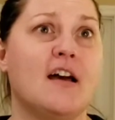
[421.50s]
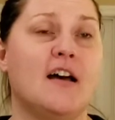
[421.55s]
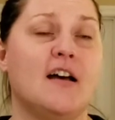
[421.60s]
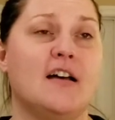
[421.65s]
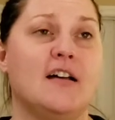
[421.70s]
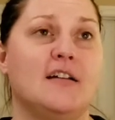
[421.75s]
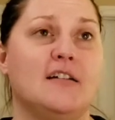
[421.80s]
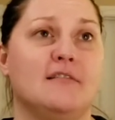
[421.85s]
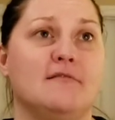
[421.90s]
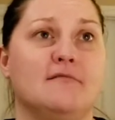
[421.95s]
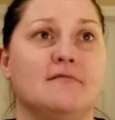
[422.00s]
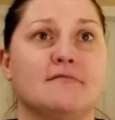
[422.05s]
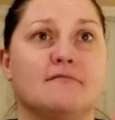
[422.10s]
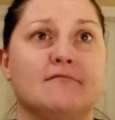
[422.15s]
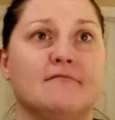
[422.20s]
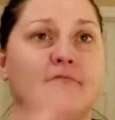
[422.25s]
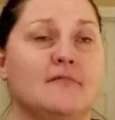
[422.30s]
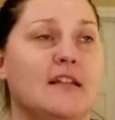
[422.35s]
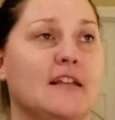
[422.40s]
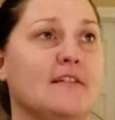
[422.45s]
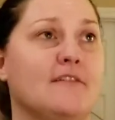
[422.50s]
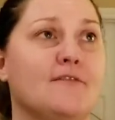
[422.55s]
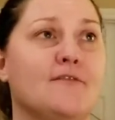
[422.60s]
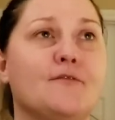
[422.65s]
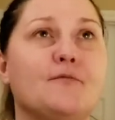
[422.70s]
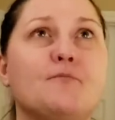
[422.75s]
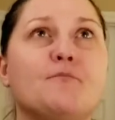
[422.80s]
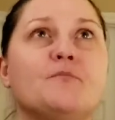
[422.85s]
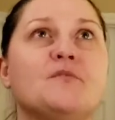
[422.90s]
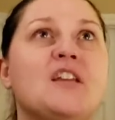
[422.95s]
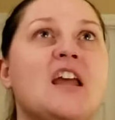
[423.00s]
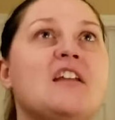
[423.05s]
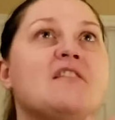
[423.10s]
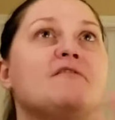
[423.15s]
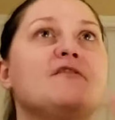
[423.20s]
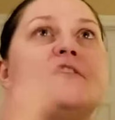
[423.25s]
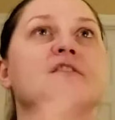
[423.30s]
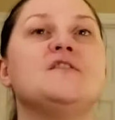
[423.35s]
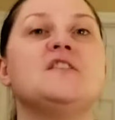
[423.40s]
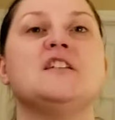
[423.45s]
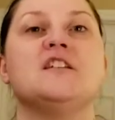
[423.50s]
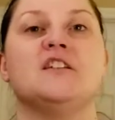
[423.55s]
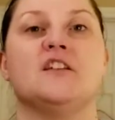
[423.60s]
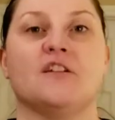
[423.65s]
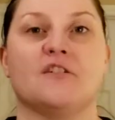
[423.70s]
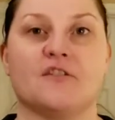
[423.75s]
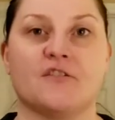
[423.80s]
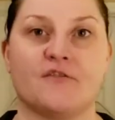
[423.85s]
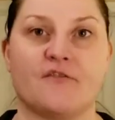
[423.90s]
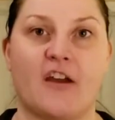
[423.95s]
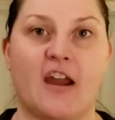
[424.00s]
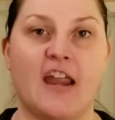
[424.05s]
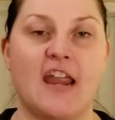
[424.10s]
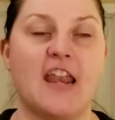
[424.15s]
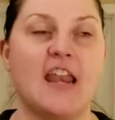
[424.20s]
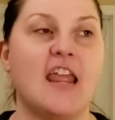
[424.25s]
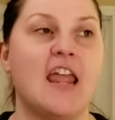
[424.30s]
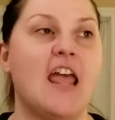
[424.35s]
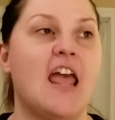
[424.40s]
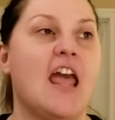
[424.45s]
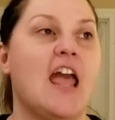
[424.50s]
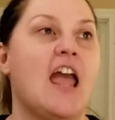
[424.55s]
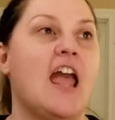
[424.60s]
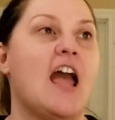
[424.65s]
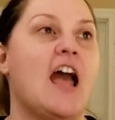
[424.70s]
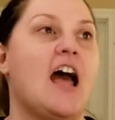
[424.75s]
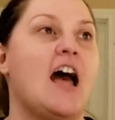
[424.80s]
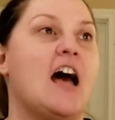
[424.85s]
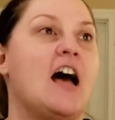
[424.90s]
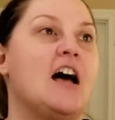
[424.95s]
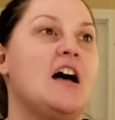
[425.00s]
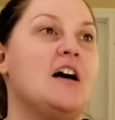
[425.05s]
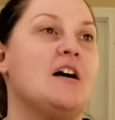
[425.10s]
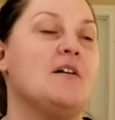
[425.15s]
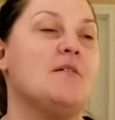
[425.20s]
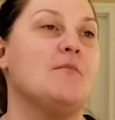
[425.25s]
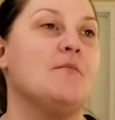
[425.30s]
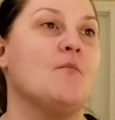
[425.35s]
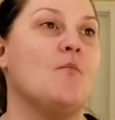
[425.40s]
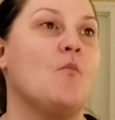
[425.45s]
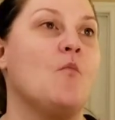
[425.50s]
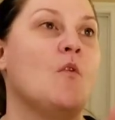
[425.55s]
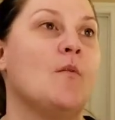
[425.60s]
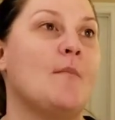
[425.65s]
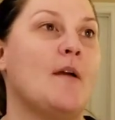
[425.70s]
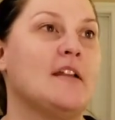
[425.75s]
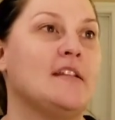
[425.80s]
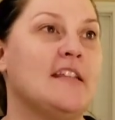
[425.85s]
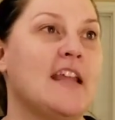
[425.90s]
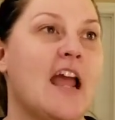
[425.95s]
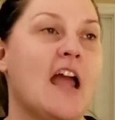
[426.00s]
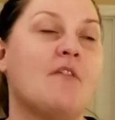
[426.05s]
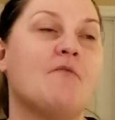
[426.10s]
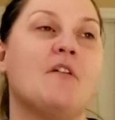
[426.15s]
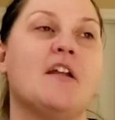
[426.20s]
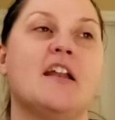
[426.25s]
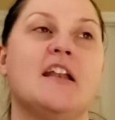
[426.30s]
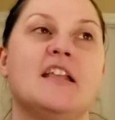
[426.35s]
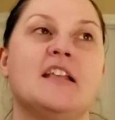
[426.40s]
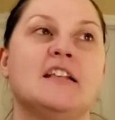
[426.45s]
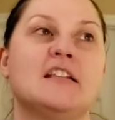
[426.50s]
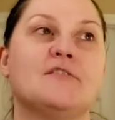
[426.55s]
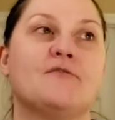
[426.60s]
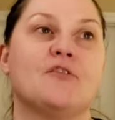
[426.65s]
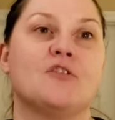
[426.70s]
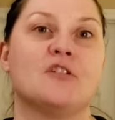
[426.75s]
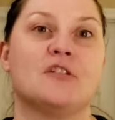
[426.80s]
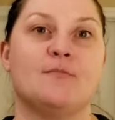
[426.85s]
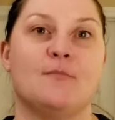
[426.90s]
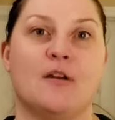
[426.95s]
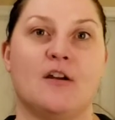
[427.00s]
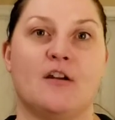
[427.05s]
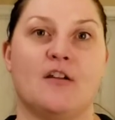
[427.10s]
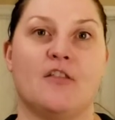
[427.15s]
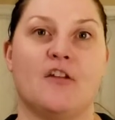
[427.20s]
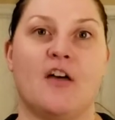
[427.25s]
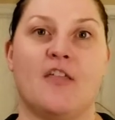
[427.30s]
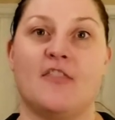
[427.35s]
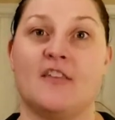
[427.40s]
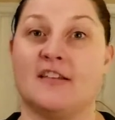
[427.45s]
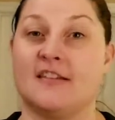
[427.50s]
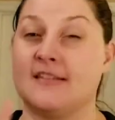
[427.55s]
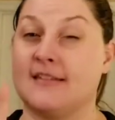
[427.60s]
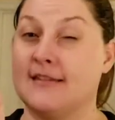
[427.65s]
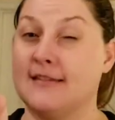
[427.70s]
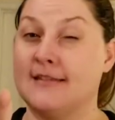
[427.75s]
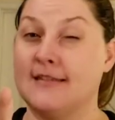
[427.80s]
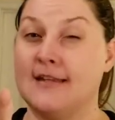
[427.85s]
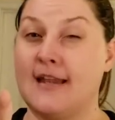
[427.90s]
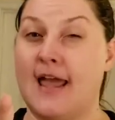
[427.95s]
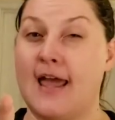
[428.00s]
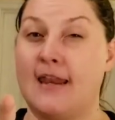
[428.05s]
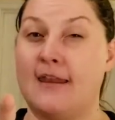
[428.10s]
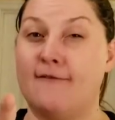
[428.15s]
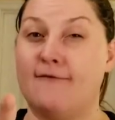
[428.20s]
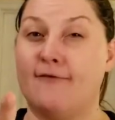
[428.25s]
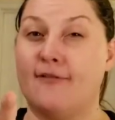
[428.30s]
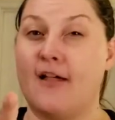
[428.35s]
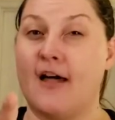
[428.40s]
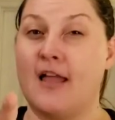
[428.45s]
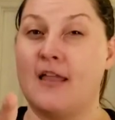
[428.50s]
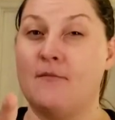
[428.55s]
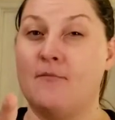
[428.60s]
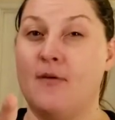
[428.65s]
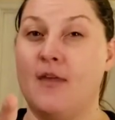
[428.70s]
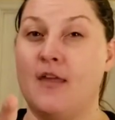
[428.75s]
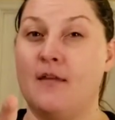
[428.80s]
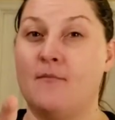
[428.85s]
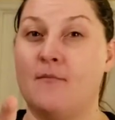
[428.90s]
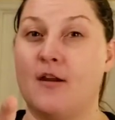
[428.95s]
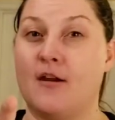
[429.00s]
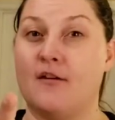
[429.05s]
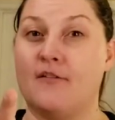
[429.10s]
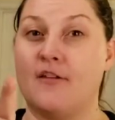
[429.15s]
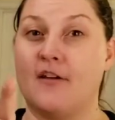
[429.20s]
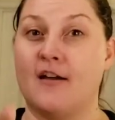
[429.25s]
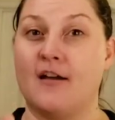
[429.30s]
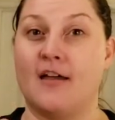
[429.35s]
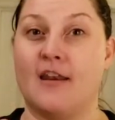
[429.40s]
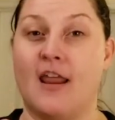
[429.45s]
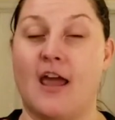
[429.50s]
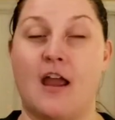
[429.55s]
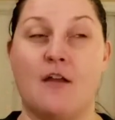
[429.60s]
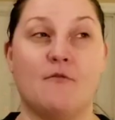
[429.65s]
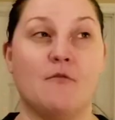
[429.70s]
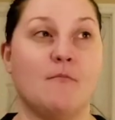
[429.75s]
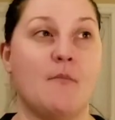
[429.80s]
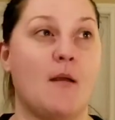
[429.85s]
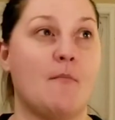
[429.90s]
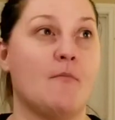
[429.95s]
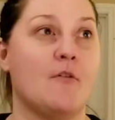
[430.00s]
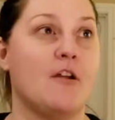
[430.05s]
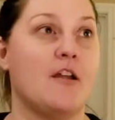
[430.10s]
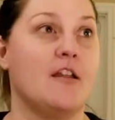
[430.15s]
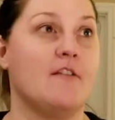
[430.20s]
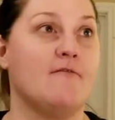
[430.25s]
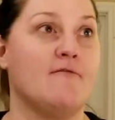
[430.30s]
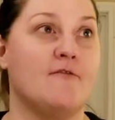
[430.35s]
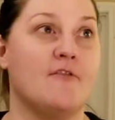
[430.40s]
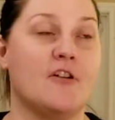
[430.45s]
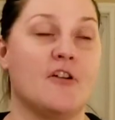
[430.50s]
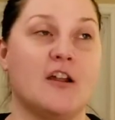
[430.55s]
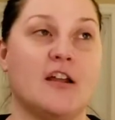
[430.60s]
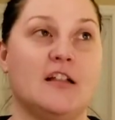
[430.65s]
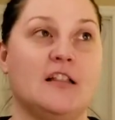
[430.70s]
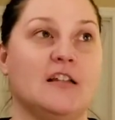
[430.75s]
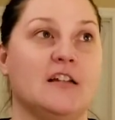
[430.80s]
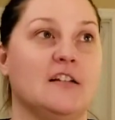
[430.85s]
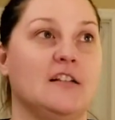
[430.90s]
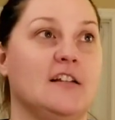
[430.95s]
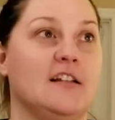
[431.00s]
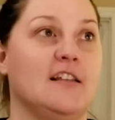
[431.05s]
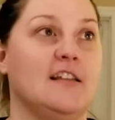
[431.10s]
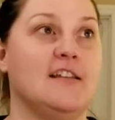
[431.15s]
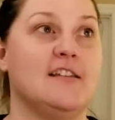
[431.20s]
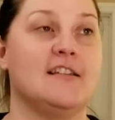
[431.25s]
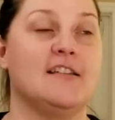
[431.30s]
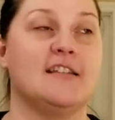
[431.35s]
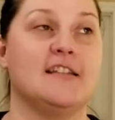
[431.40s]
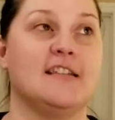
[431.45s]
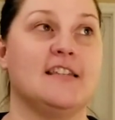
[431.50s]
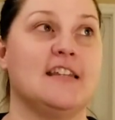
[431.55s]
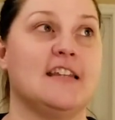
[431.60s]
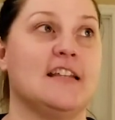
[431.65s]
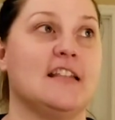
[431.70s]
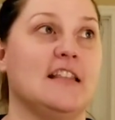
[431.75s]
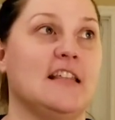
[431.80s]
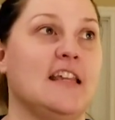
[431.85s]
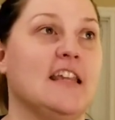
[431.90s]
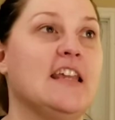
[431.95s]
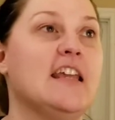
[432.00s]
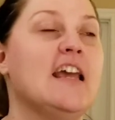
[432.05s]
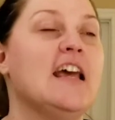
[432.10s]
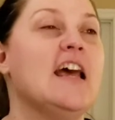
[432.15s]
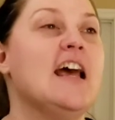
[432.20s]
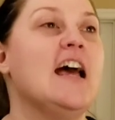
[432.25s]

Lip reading: 10, 15 years, right? When my dad ran his first marathon, the Cincinnati Flying Pig Marathon, I remember it very clearly and distinctly.